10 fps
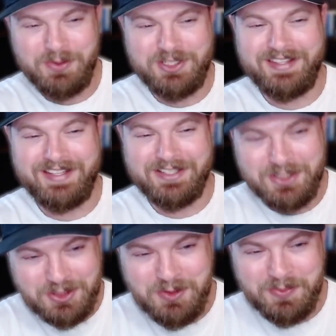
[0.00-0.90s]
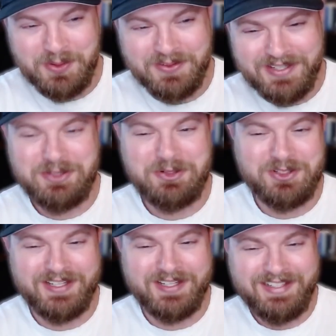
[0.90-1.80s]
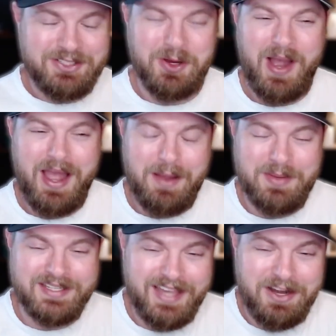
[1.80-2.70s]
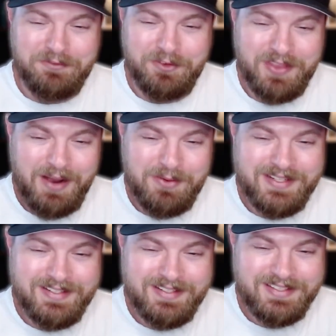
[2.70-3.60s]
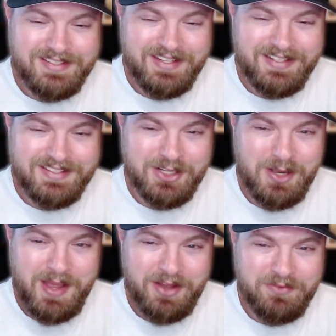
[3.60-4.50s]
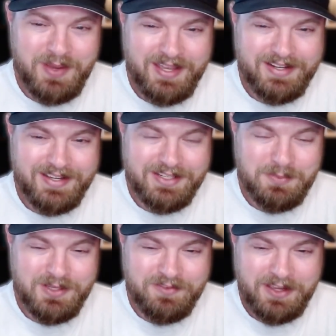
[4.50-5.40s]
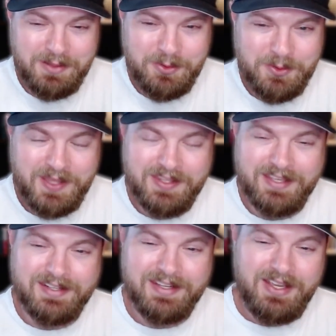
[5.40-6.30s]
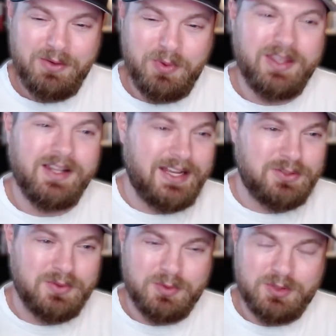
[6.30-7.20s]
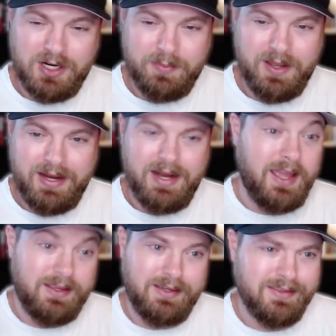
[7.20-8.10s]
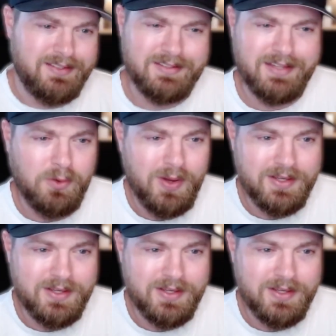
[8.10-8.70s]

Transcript: which I think is super interesting. So I'm excited for that one to come out of beta and to be available. And then one of the last ones we'll talk about, and again, this is like